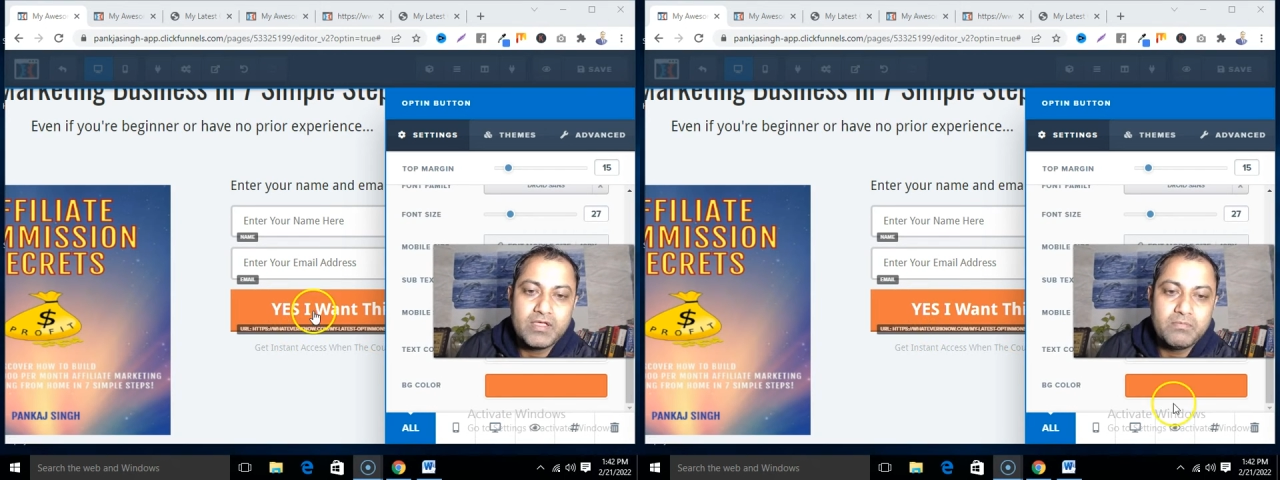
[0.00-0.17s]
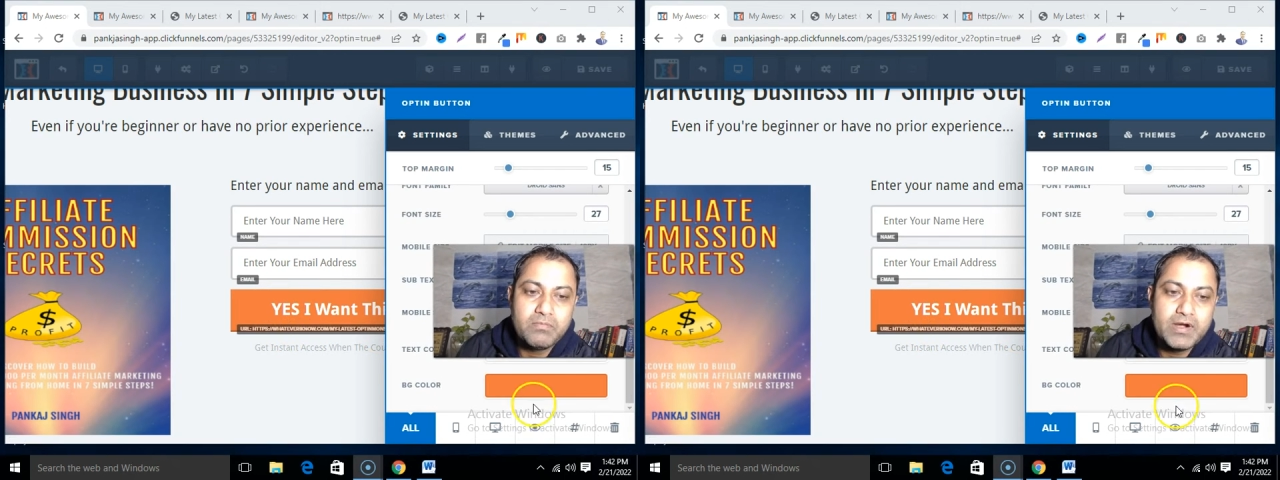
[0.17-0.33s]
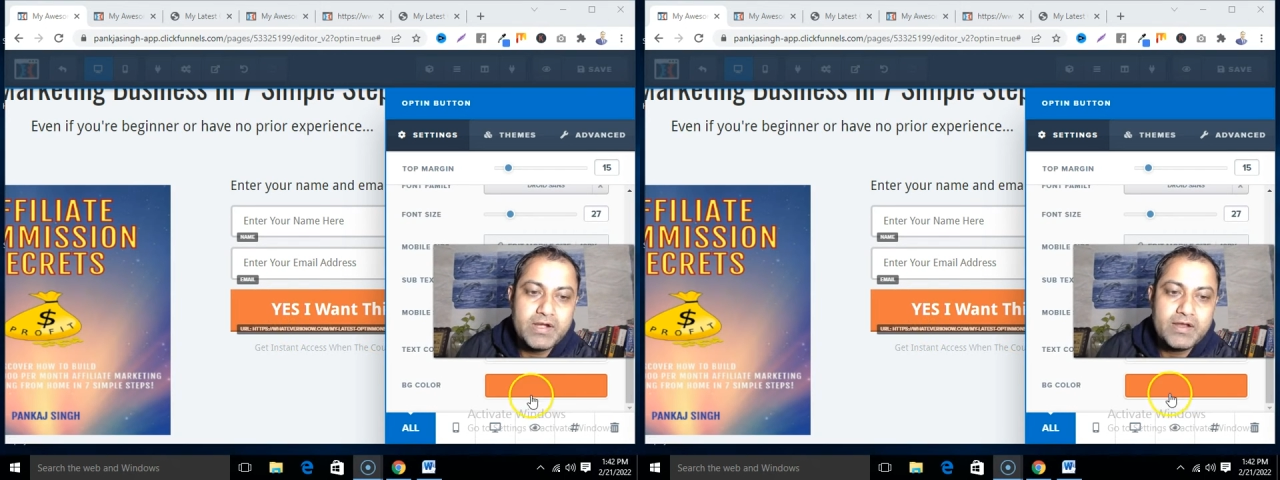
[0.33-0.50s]

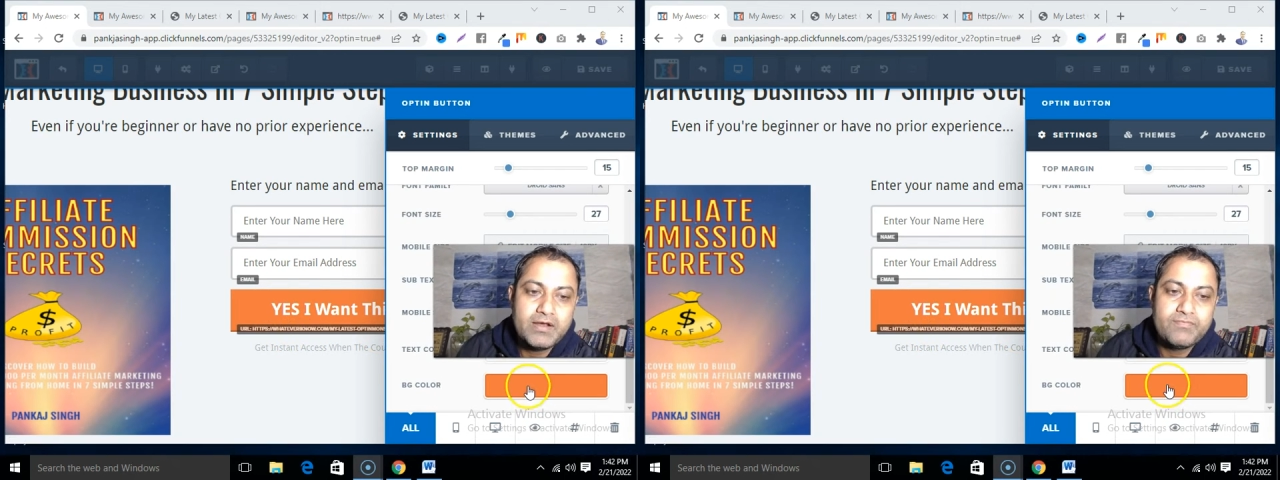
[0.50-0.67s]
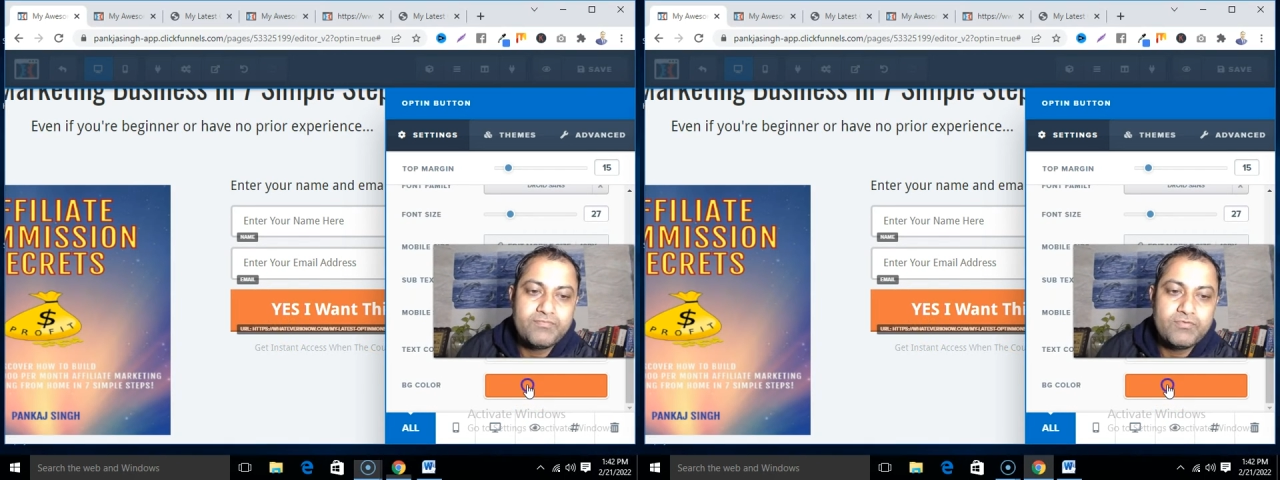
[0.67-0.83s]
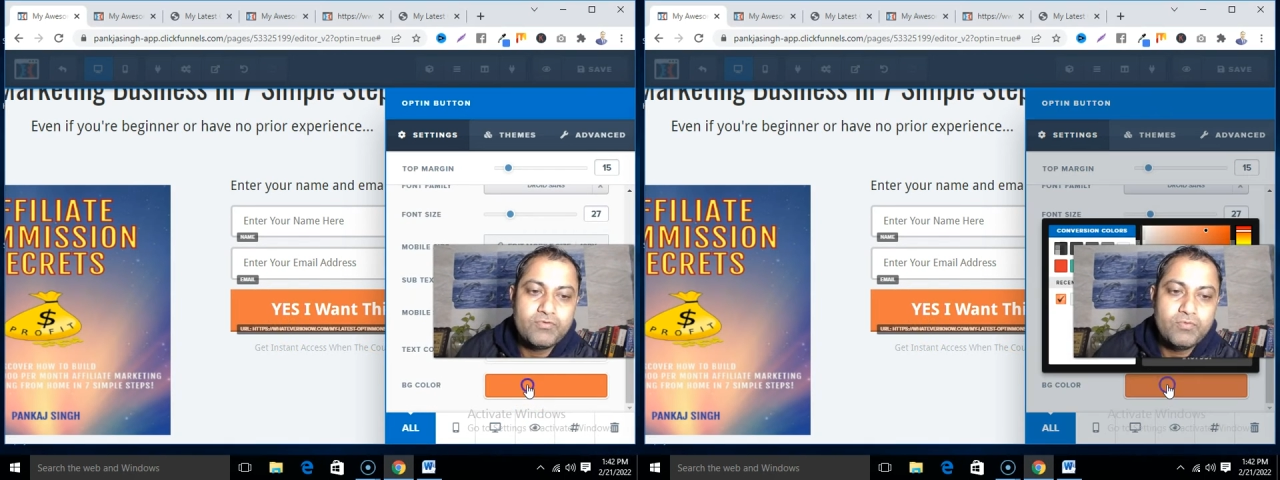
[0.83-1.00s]
button
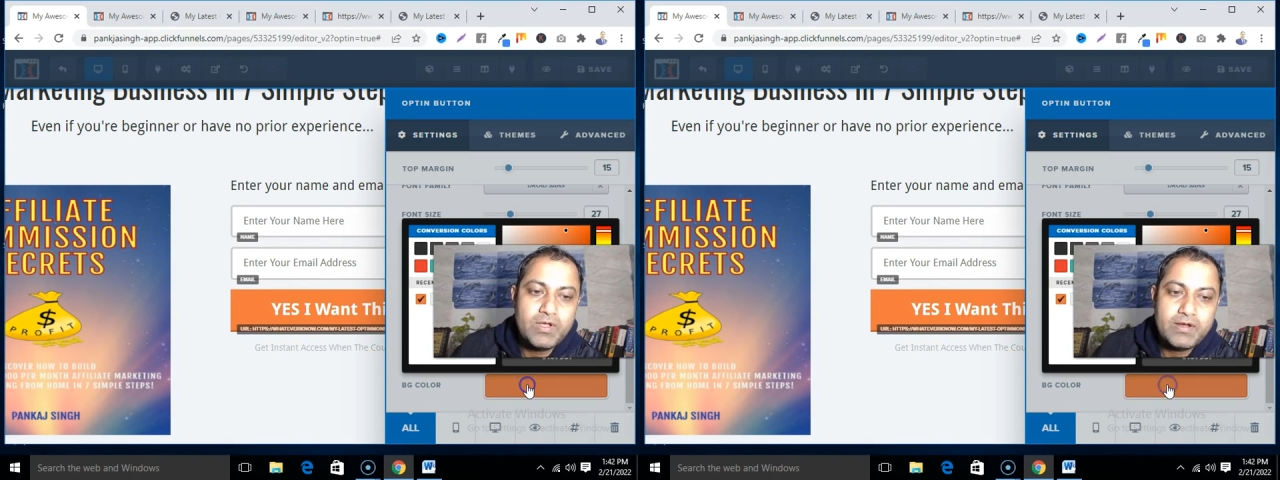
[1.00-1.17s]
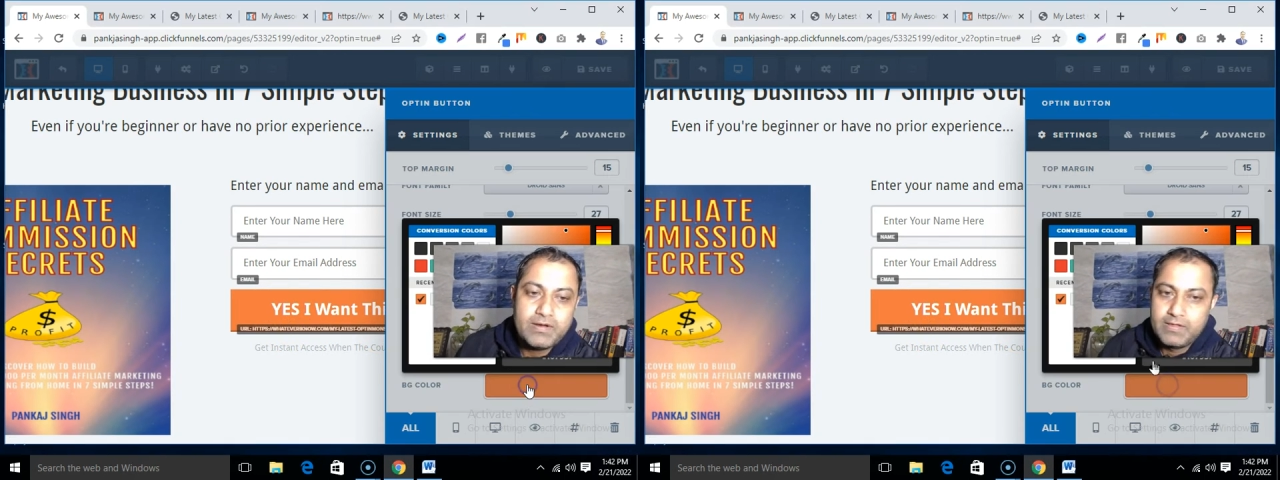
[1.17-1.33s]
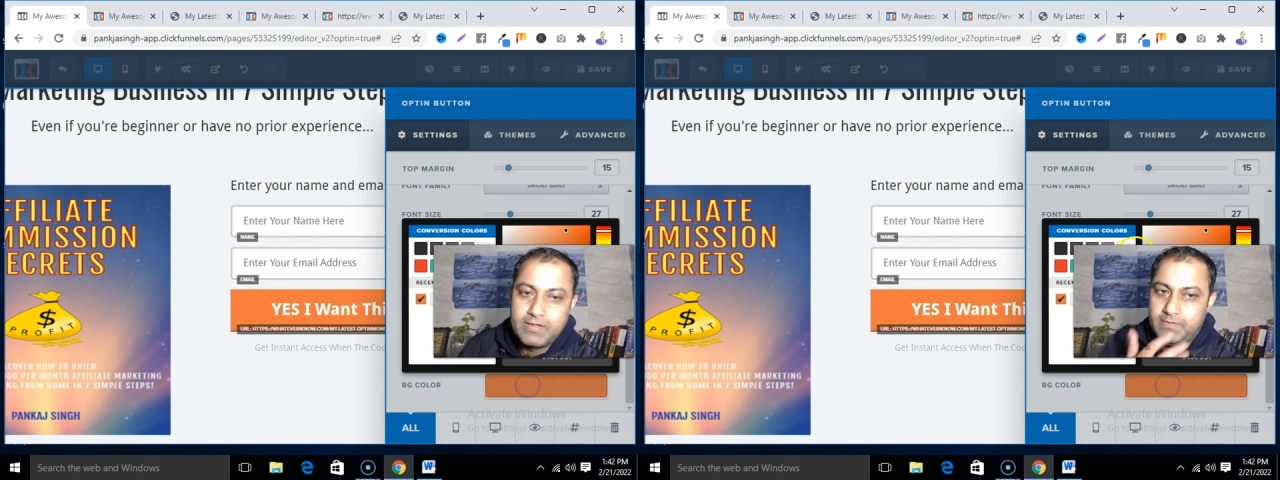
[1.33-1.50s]
if you want.
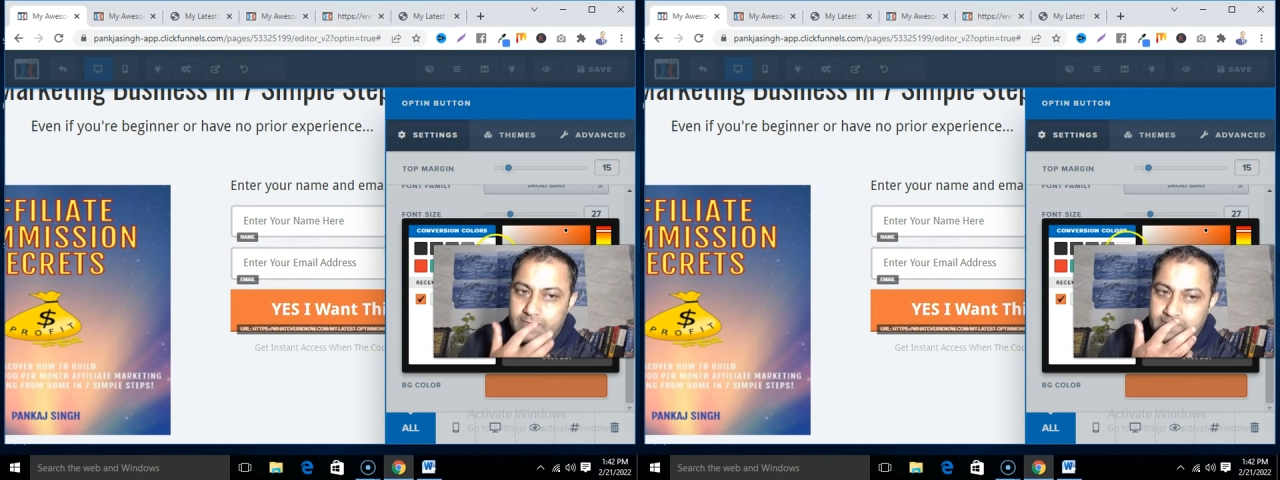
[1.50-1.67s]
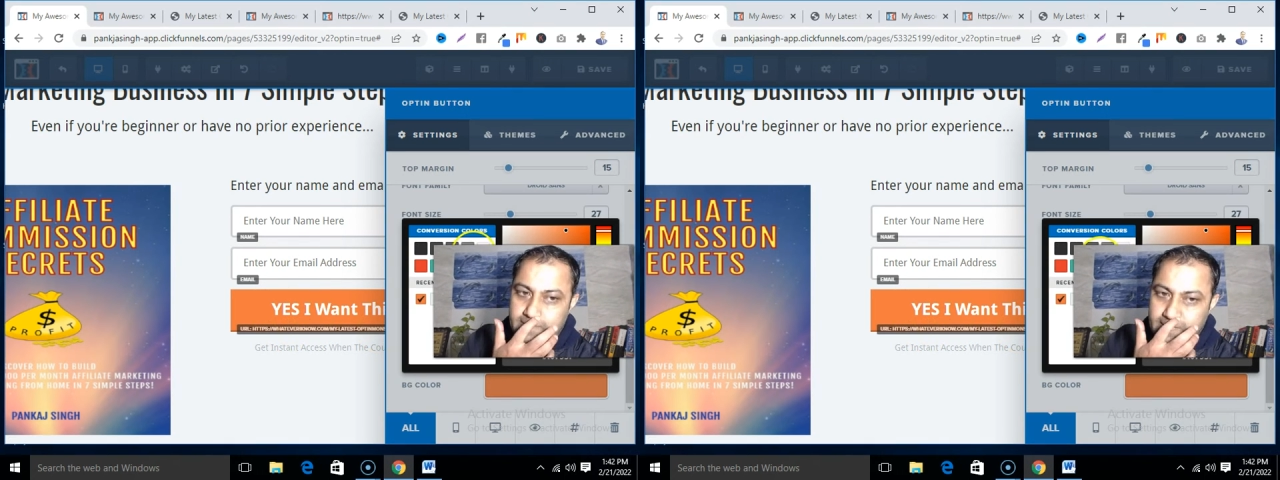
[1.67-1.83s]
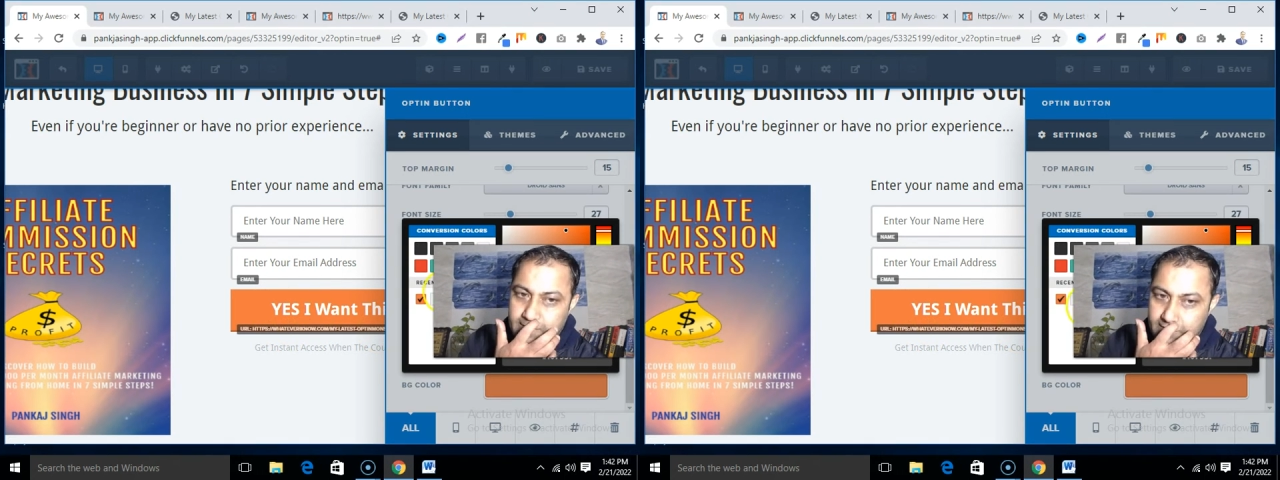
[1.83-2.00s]
So
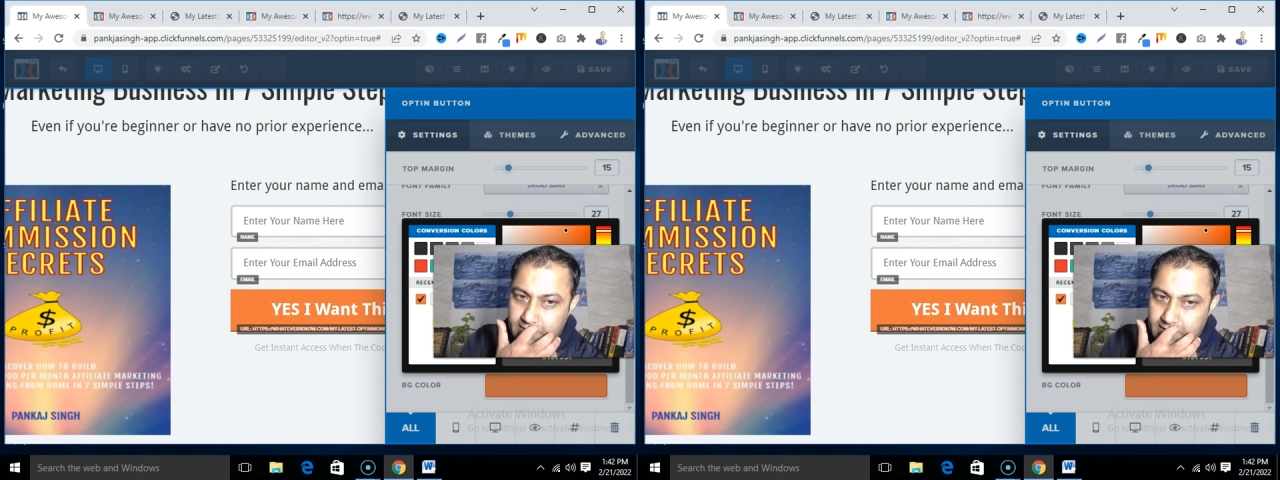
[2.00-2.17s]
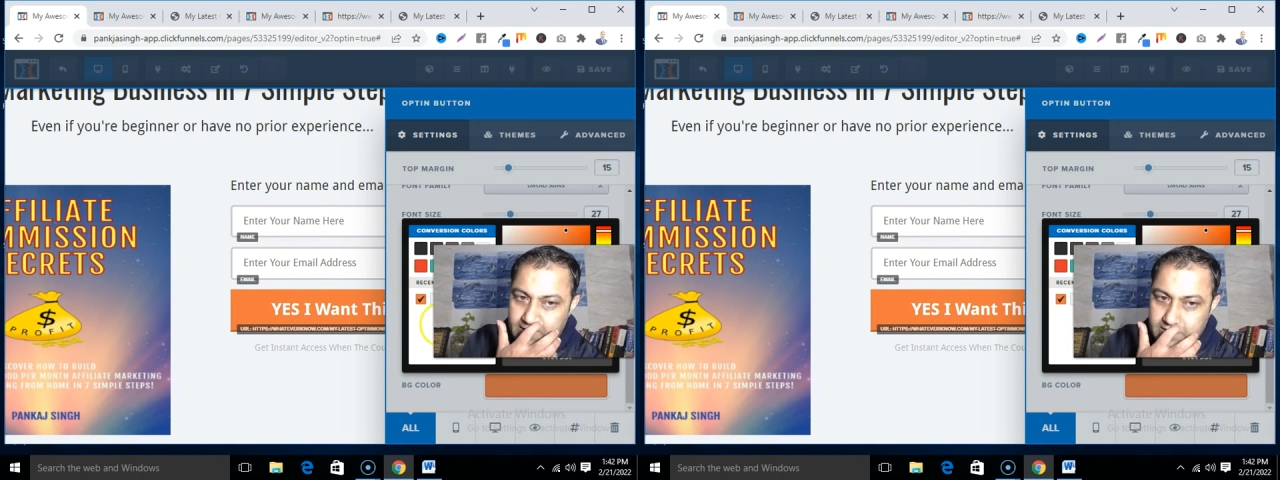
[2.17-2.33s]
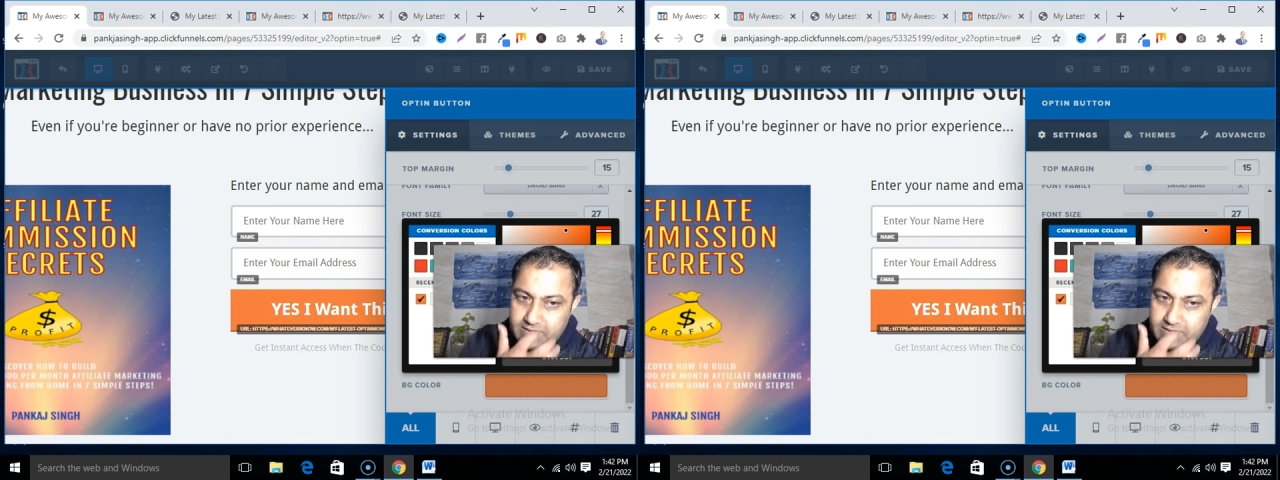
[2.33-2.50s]
I want